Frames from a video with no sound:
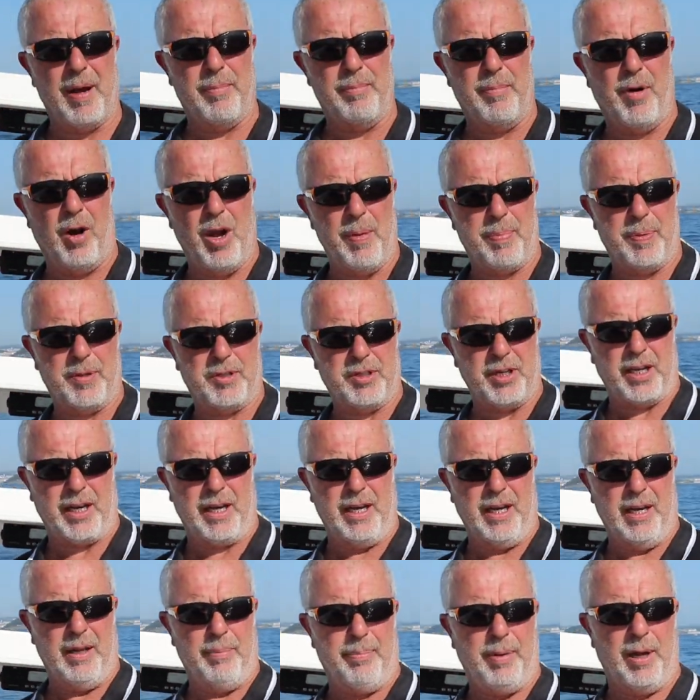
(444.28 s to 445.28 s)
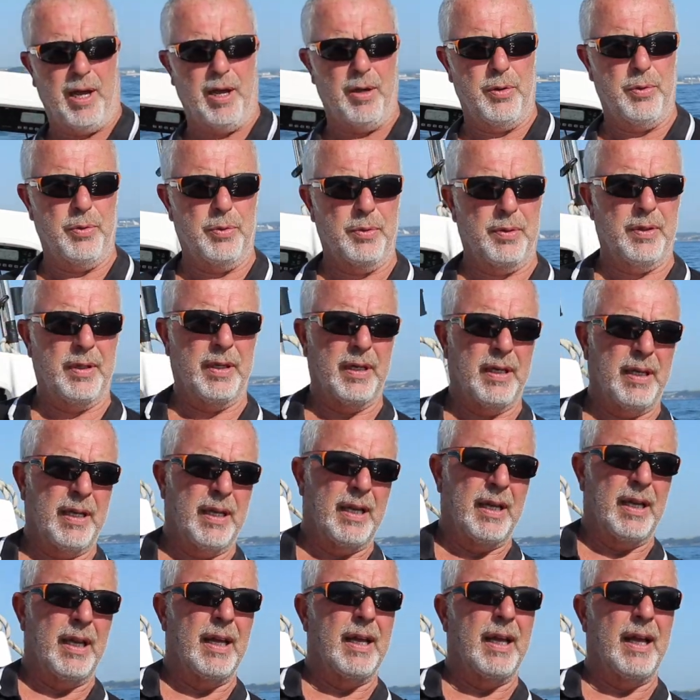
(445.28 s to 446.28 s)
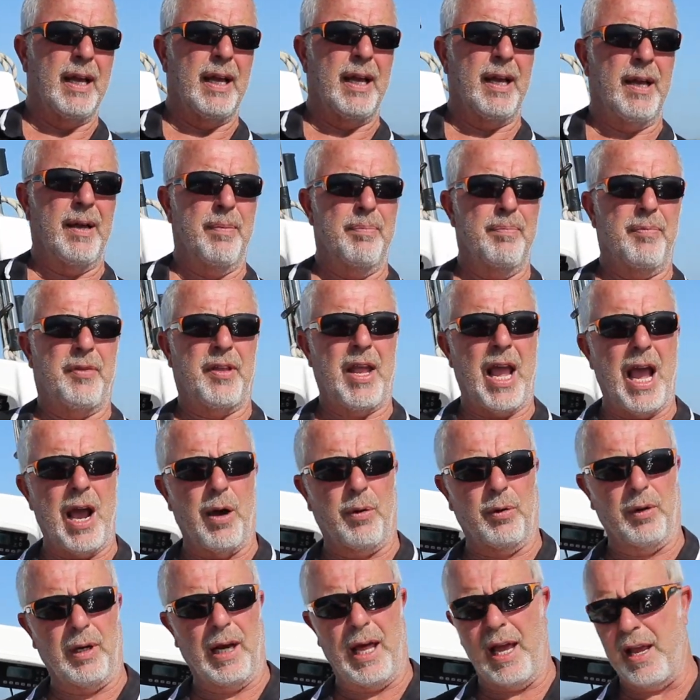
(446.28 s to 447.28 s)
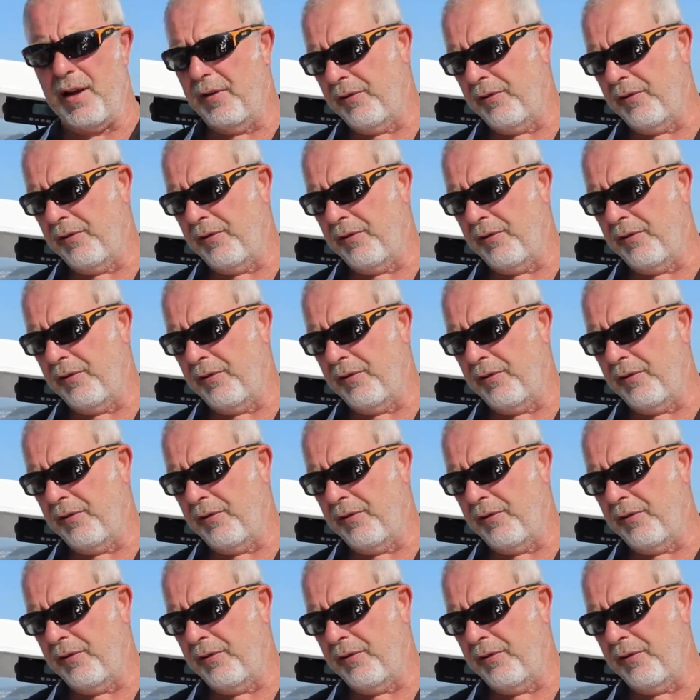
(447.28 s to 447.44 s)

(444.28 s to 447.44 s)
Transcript: my particular boat, the outlay